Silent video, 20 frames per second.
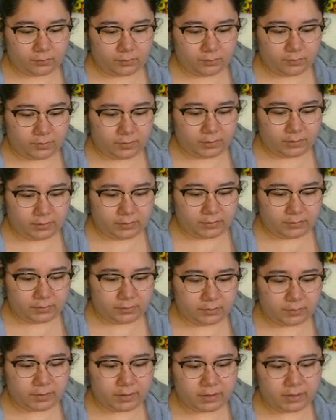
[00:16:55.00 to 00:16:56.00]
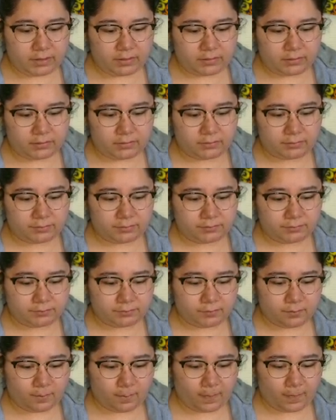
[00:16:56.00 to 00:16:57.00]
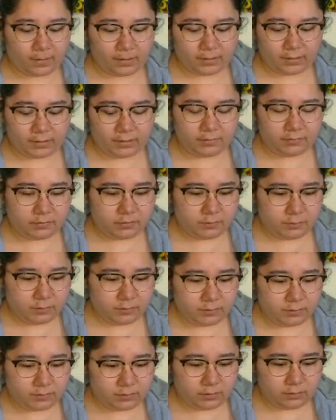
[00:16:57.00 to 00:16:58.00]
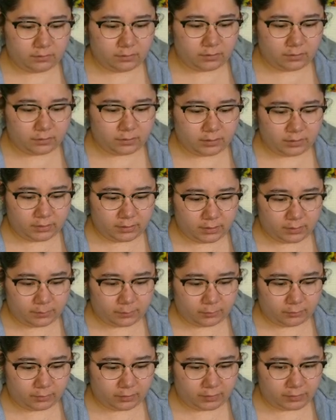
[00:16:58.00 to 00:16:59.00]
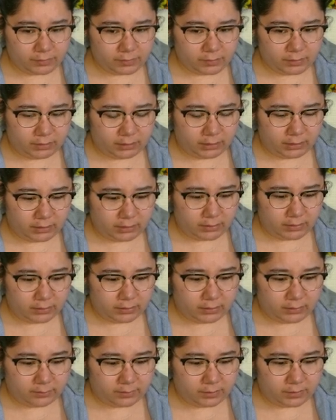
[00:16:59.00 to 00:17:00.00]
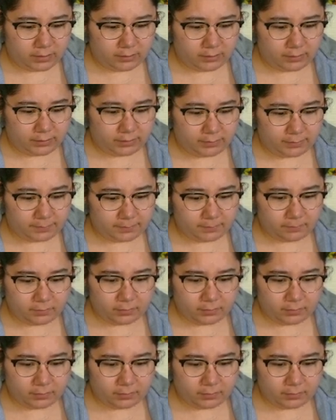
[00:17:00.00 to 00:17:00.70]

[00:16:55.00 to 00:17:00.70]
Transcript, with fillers: But it's so bad. Like, I used to be so good at not procrastinating at editing, but now I am.